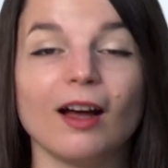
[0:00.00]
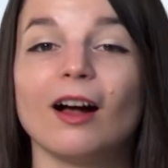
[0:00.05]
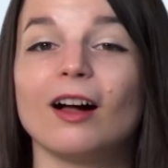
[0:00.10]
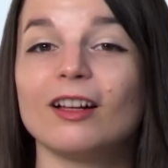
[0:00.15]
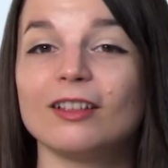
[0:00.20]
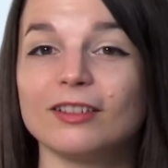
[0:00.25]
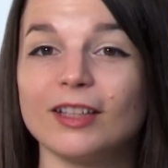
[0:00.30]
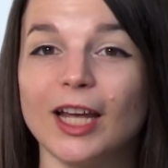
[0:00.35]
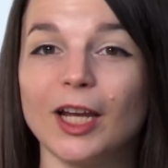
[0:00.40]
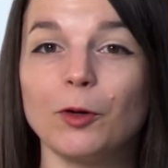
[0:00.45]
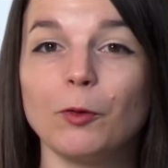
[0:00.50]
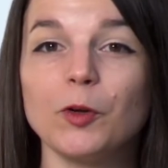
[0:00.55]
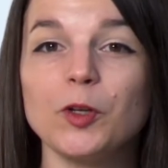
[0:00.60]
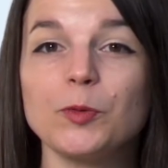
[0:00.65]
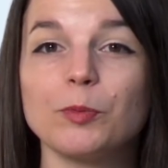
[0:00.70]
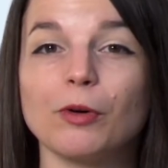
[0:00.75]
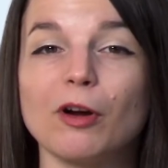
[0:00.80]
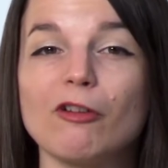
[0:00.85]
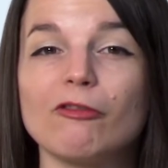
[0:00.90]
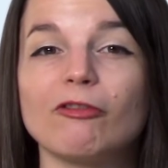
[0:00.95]
A
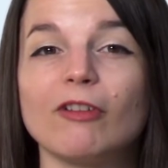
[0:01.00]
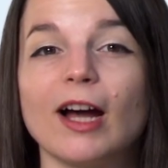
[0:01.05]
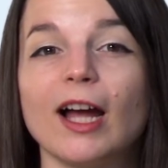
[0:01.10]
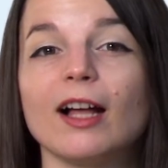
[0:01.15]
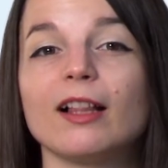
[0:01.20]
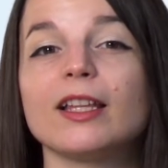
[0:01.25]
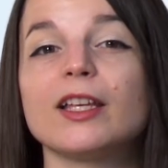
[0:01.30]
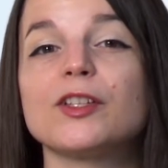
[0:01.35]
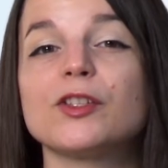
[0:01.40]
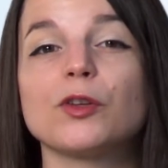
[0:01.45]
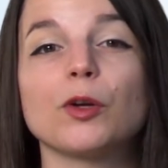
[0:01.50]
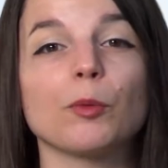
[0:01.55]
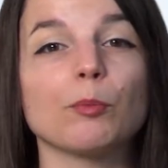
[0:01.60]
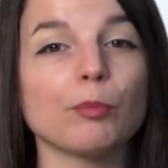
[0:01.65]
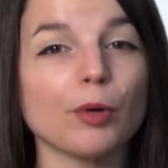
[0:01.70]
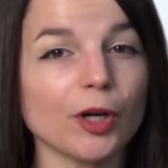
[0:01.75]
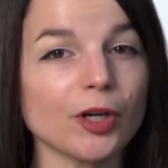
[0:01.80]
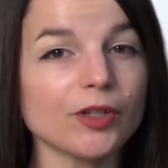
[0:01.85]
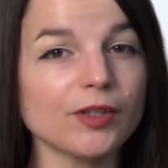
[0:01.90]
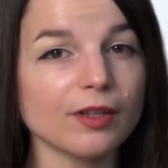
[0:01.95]
language profile is your
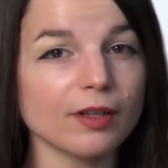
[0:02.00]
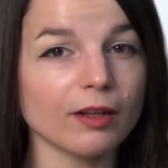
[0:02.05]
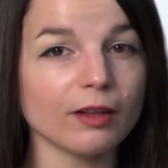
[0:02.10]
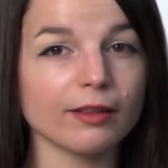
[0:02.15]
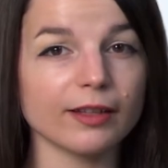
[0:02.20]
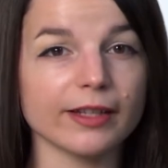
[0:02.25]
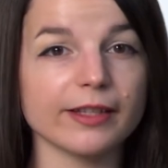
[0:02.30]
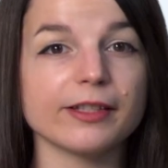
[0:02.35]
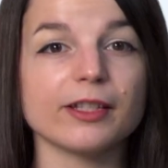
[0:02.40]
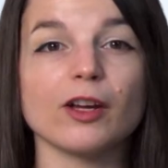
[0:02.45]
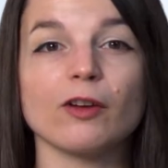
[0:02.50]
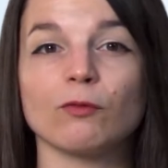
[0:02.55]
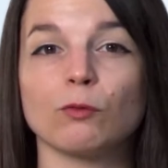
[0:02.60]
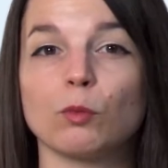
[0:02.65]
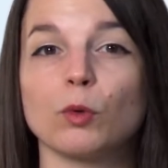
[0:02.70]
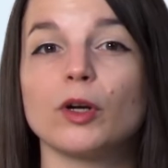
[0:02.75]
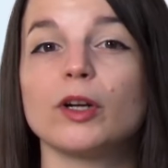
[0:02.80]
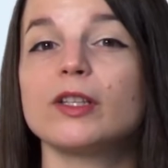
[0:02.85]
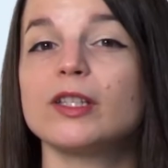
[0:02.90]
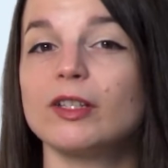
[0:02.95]
personal list of
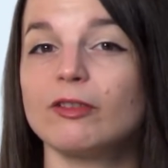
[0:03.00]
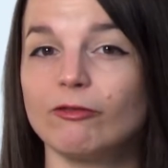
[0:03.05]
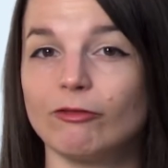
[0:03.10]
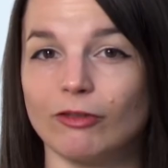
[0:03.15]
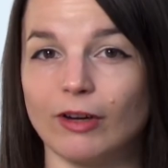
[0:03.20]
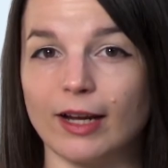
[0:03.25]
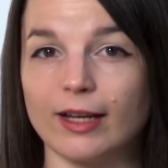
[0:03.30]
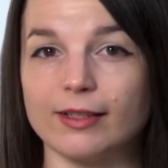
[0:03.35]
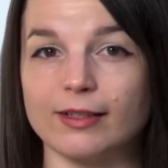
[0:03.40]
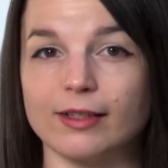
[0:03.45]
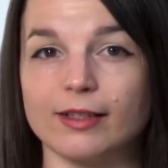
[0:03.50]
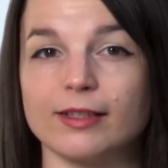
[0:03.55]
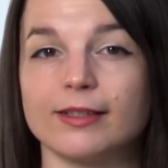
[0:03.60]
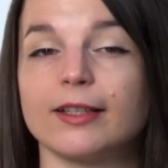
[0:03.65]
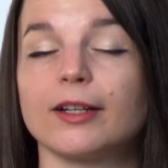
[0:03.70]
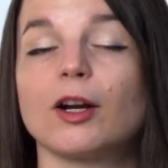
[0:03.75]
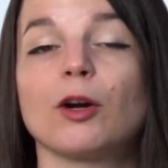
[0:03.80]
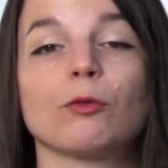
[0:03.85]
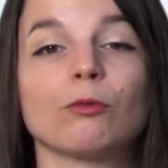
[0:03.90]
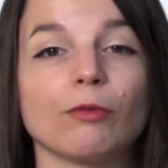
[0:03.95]
words and phrases
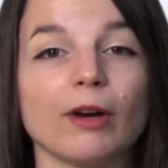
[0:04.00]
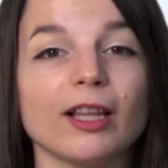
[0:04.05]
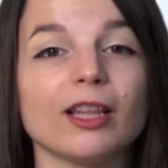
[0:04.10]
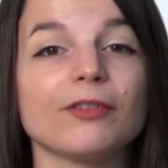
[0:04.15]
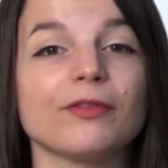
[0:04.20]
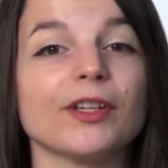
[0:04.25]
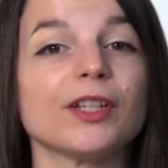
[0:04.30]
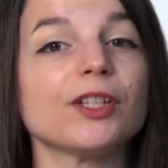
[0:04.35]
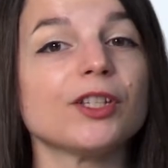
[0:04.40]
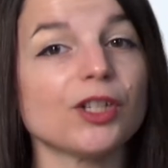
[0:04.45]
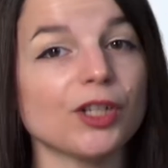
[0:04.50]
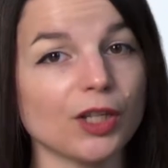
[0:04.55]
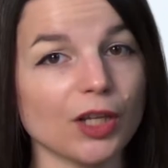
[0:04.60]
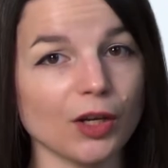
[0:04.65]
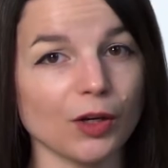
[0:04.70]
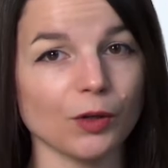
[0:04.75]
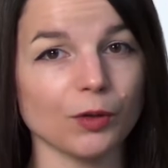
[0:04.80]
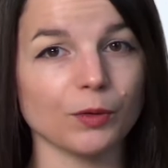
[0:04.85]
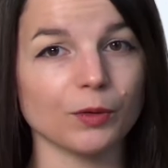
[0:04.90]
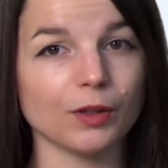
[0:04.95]
that are relevant to
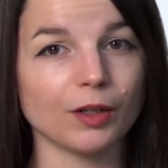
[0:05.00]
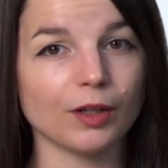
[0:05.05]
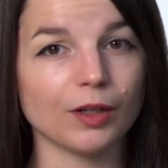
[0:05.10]
you.